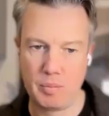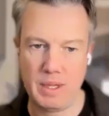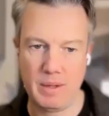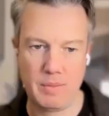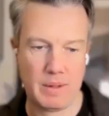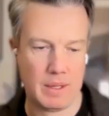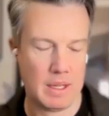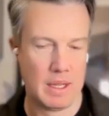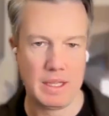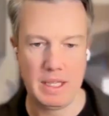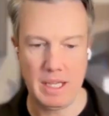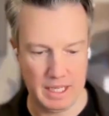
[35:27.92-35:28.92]
Yep.
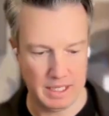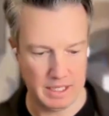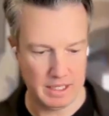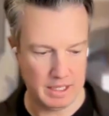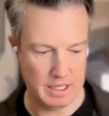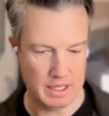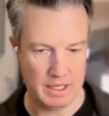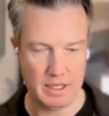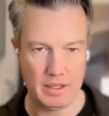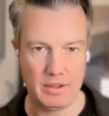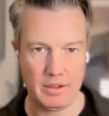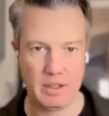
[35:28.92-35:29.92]
Yeah, and
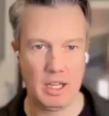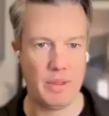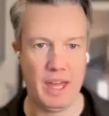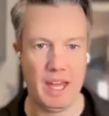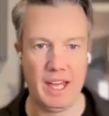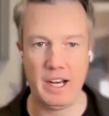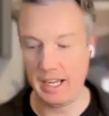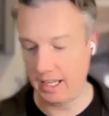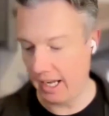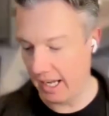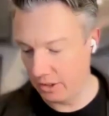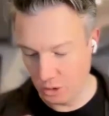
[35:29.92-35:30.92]
love that. And
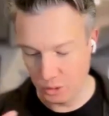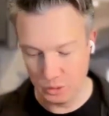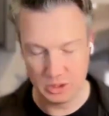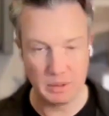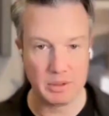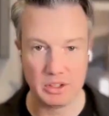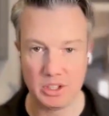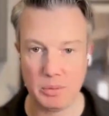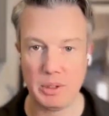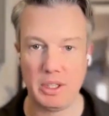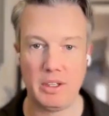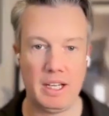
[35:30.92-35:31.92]
I do something
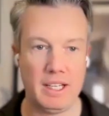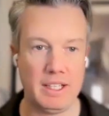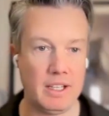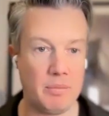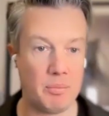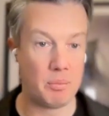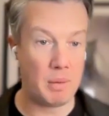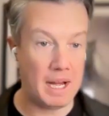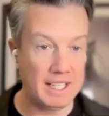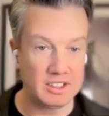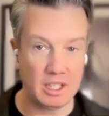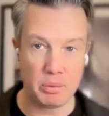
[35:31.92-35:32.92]
similar. And my
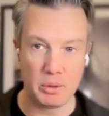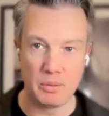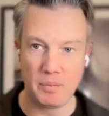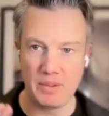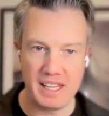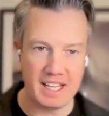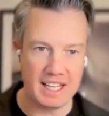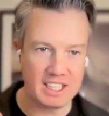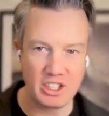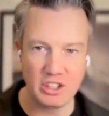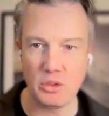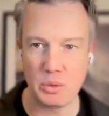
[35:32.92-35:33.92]
example,
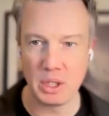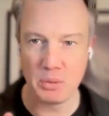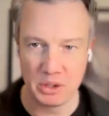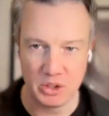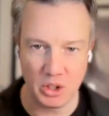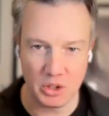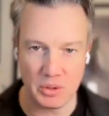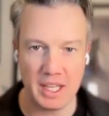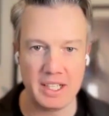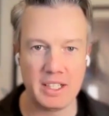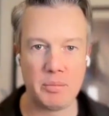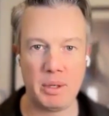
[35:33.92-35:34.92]
actually not really research
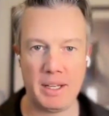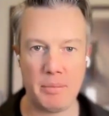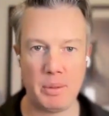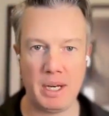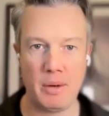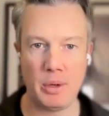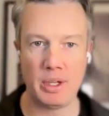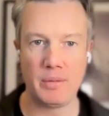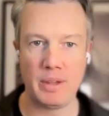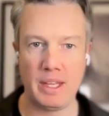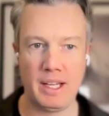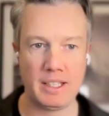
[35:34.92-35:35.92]
related, but I
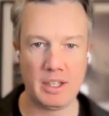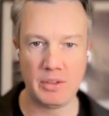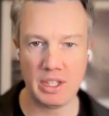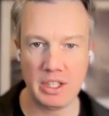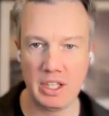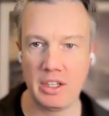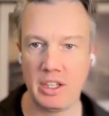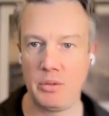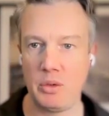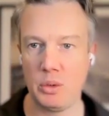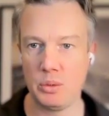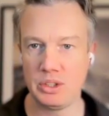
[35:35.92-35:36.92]
want to give it in here to give
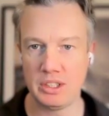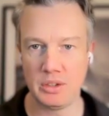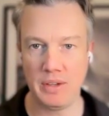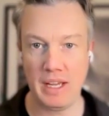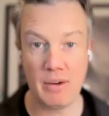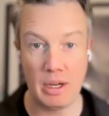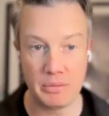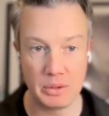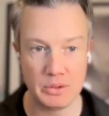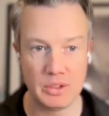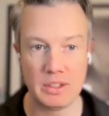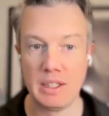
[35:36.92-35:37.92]
you a sense of how I've
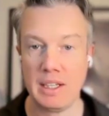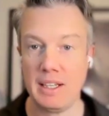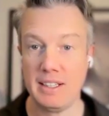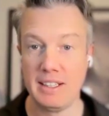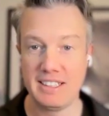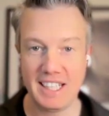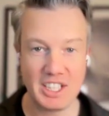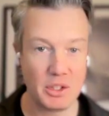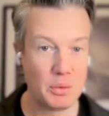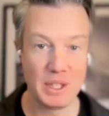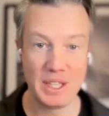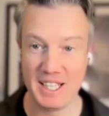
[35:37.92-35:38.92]
used it. It's actually
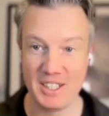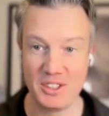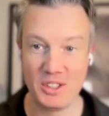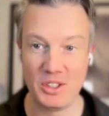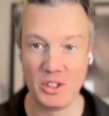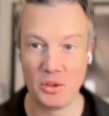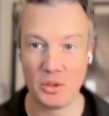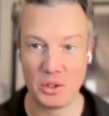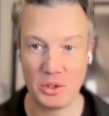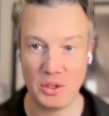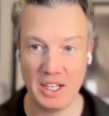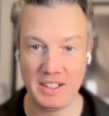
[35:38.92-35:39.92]
really easy to go and
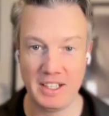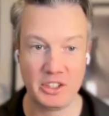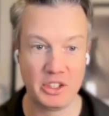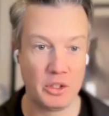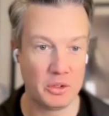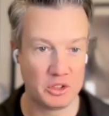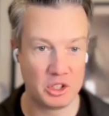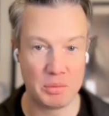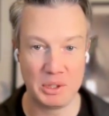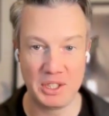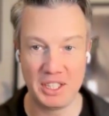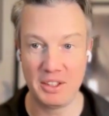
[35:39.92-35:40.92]
create your own
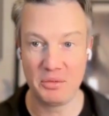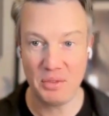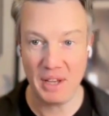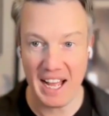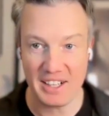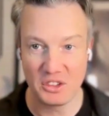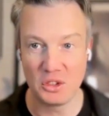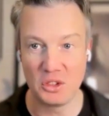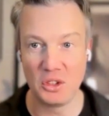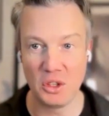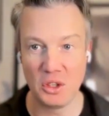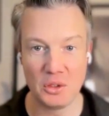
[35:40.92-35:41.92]
GPT. In fact, you can
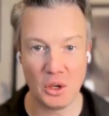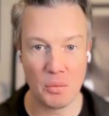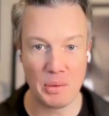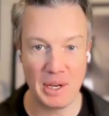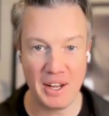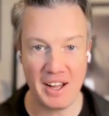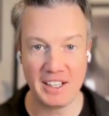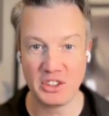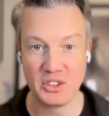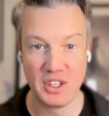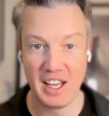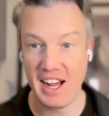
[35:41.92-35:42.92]
go to OpenAI and
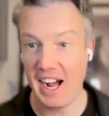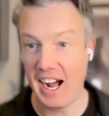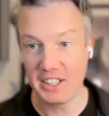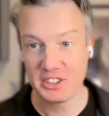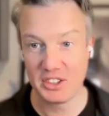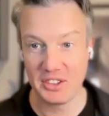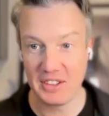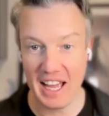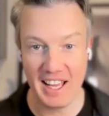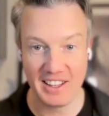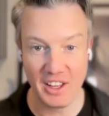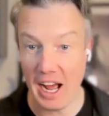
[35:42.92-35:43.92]
just ask
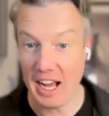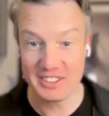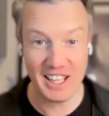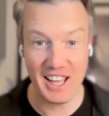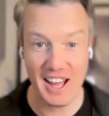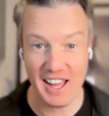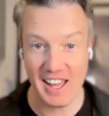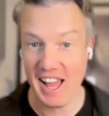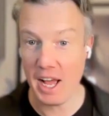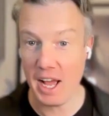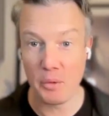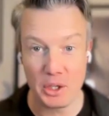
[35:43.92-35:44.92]
AI, hey,
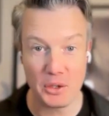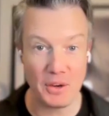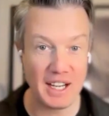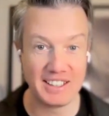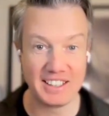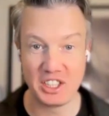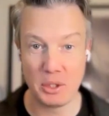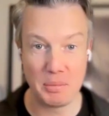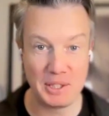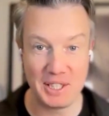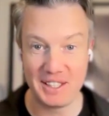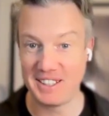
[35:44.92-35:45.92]
I want to create a
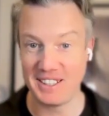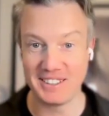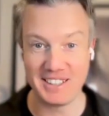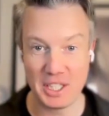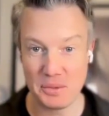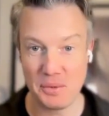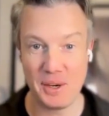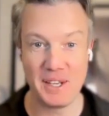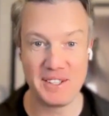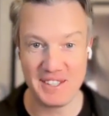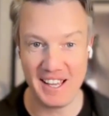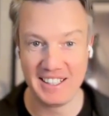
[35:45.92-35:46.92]
GPT that does X, Y,
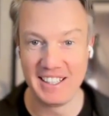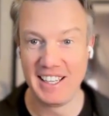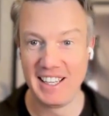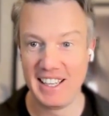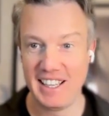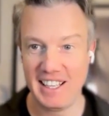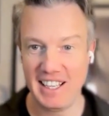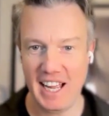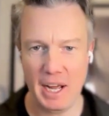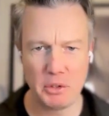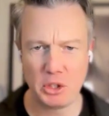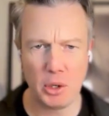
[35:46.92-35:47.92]
and Z.
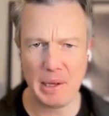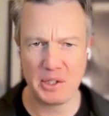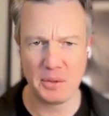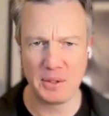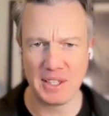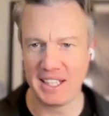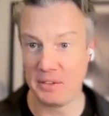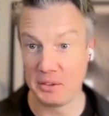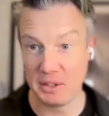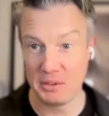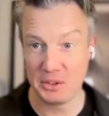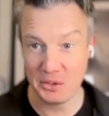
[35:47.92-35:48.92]
How would you go about doing it? And we'll
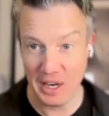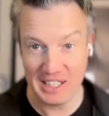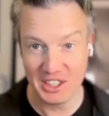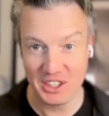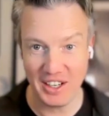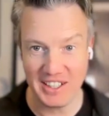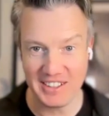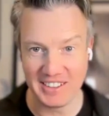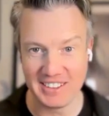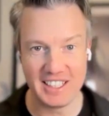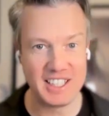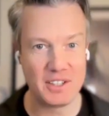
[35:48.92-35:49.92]
give you great
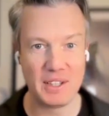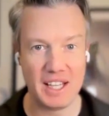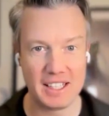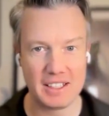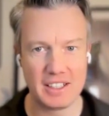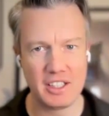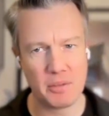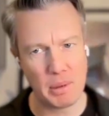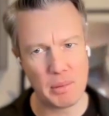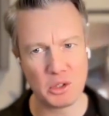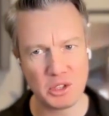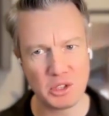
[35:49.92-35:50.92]
instructions. And then you can be like, can you be
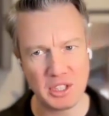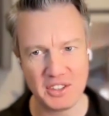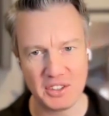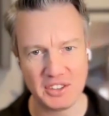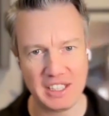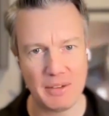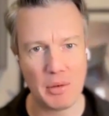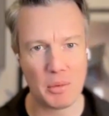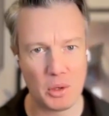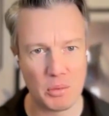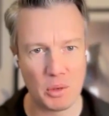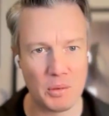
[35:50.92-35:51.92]
more tactical? Tell me
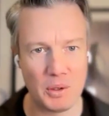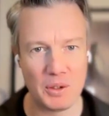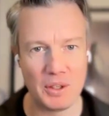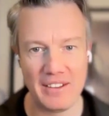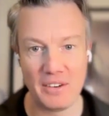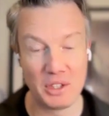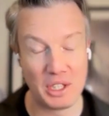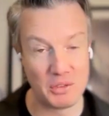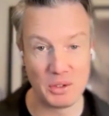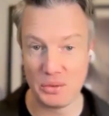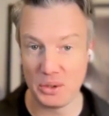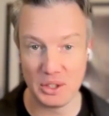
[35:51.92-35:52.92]
more, more, more. And it'll give you
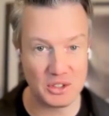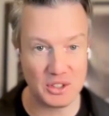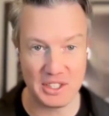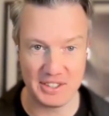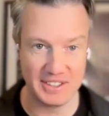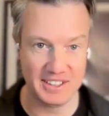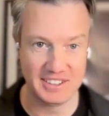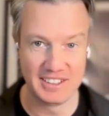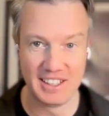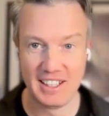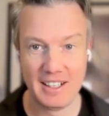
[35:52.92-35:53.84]
the full instruction list.